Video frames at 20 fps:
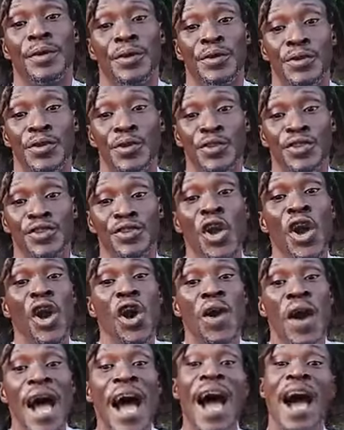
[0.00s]
You
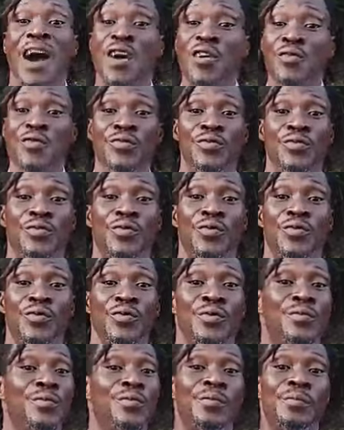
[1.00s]
show how
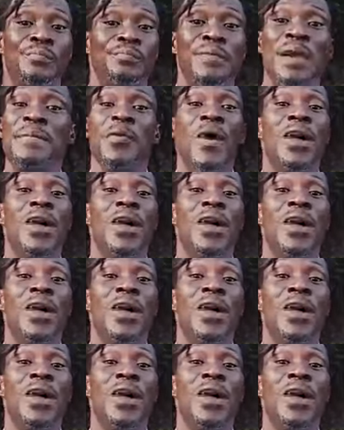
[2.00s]
maybe